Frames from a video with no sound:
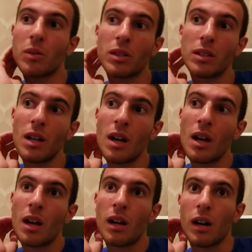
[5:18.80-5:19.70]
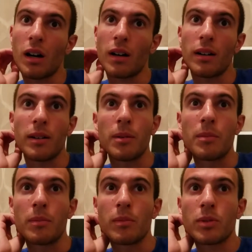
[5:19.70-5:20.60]
one.
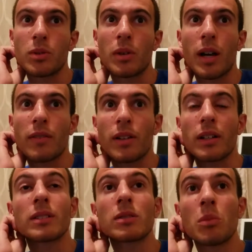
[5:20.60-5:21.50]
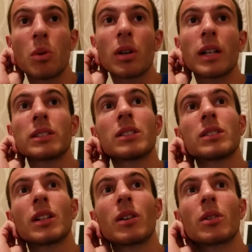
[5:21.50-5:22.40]
Um, so we have like some more Legend of
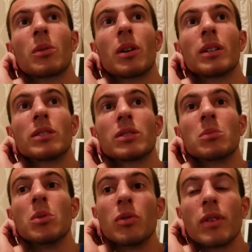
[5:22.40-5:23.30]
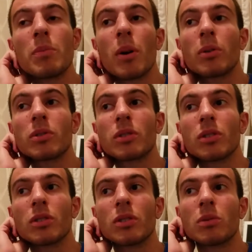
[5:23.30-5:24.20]
Zelda ones, some movie
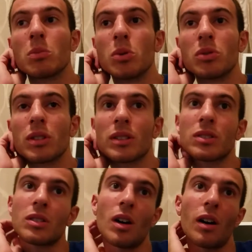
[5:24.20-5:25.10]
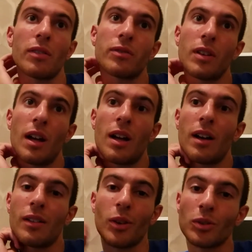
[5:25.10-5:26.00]
posters, music stuff,
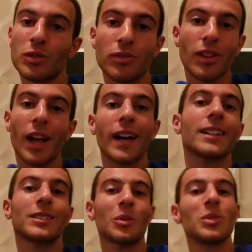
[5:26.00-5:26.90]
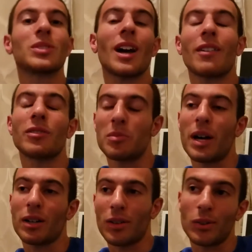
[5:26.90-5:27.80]
those flags that we used to have in the
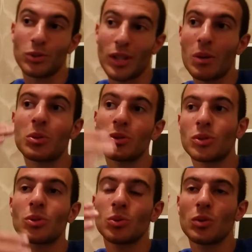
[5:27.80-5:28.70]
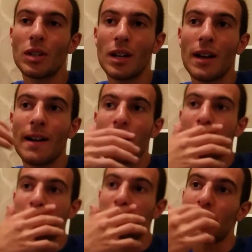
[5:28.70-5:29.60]
backgrounds. They will soon
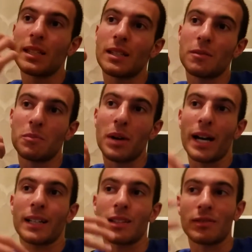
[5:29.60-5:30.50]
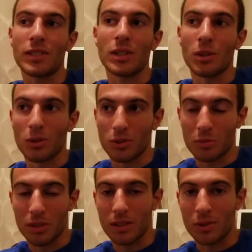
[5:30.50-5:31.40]
be back in the videos,
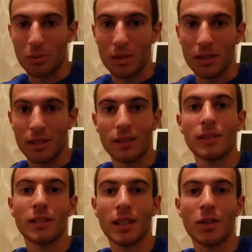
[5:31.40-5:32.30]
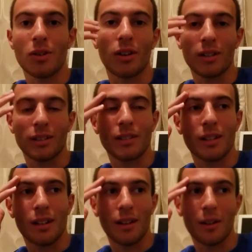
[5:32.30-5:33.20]
but it'll be later on
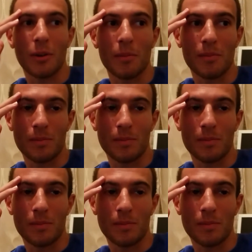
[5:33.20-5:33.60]
um,